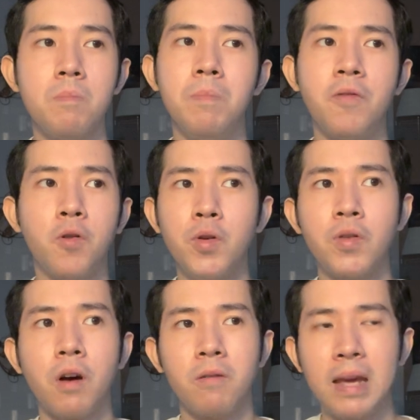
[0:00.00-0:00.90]
before you
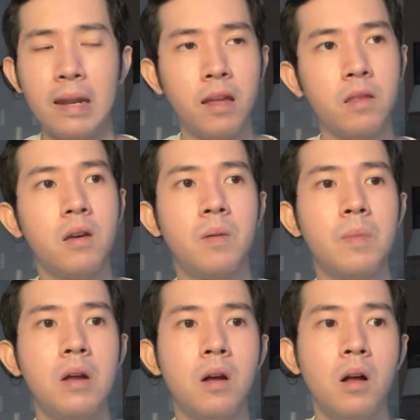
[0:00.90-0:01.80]
start getting into
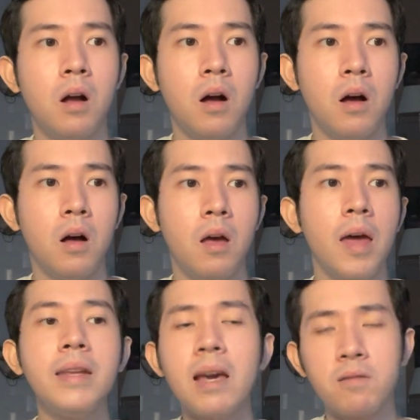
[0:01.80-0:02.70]
him.
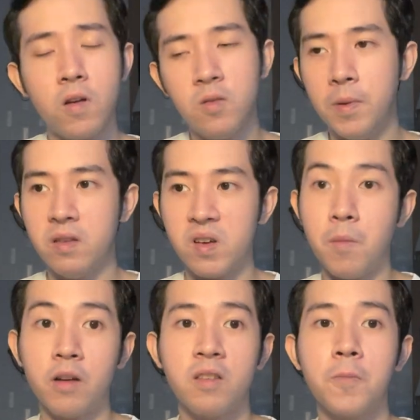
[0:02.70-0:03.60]
And he has a very specific
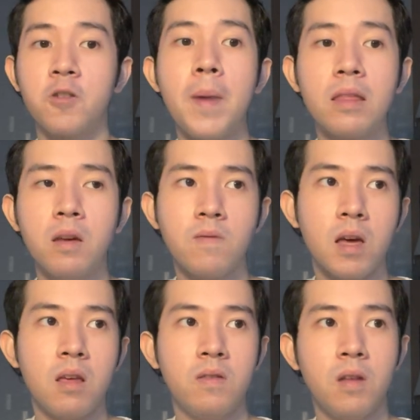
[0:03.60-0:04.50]
Marxist perspective
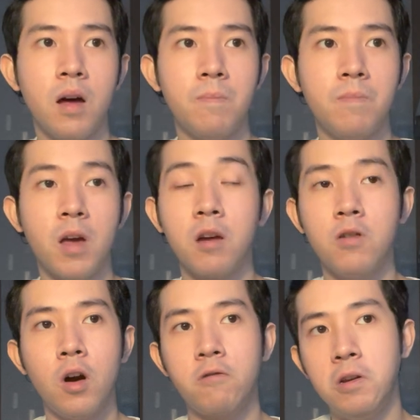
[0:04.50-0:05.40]
that is not
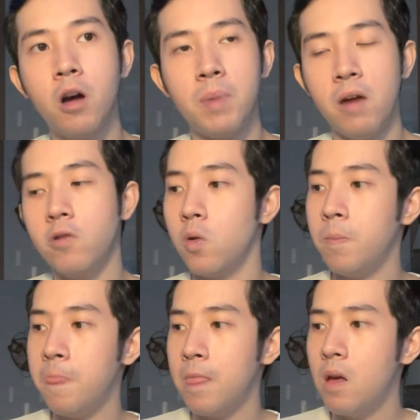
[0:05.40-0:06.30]
agreed on by
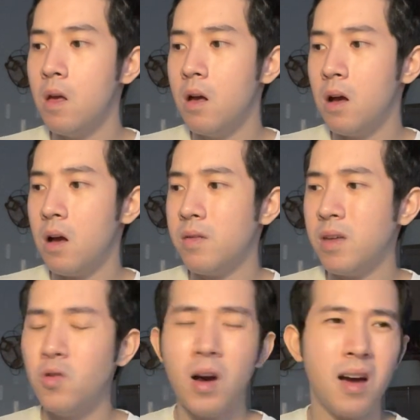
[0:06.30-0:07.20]
everyone.
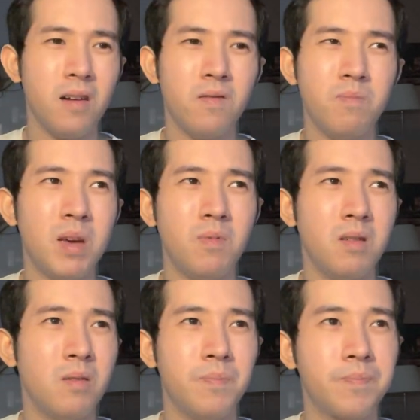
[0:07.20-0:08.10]
Then you have
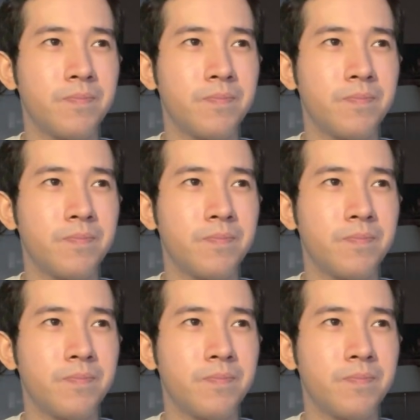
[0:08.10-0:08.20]
maybe